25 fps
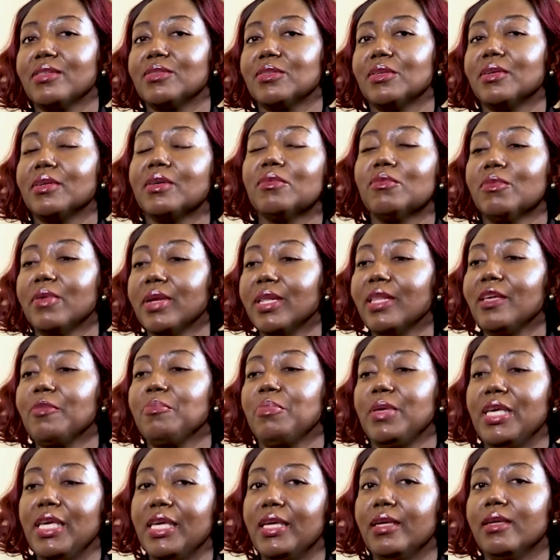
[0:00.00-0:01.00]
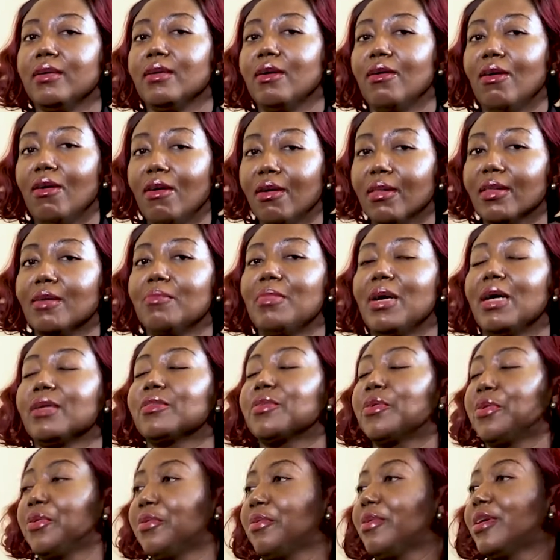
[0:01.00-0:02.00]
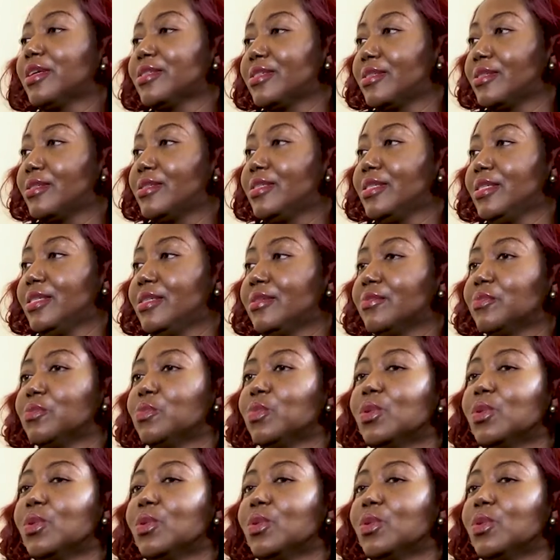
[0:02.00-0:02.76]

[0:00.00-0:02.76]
So it really be all about curiosity,